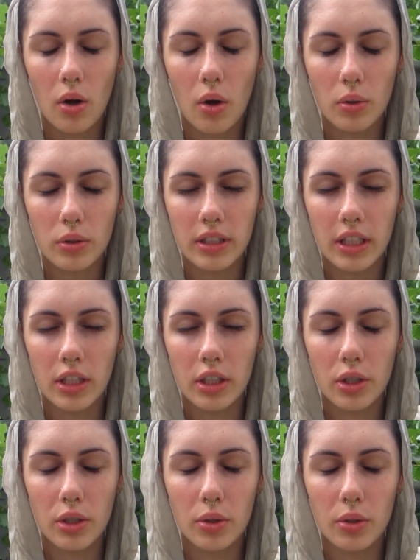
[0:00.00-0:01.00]

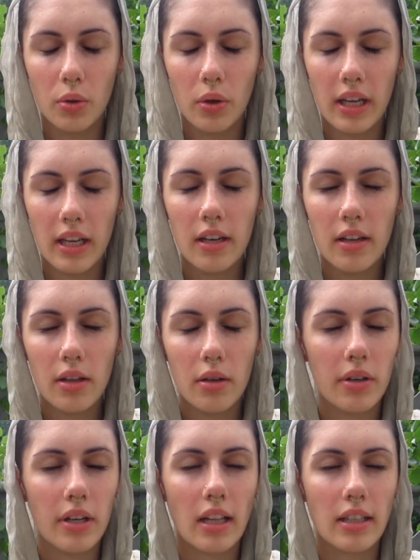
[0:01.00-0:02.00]
holding you in
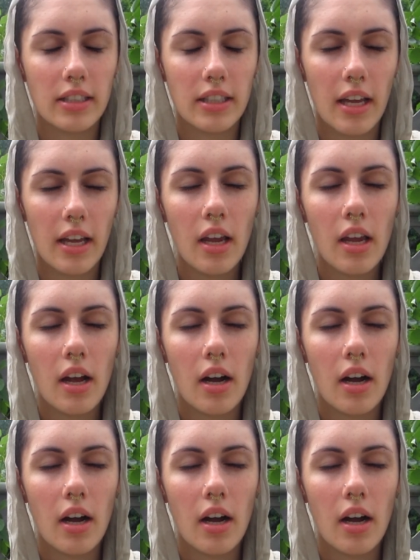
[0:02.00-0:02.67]
the reality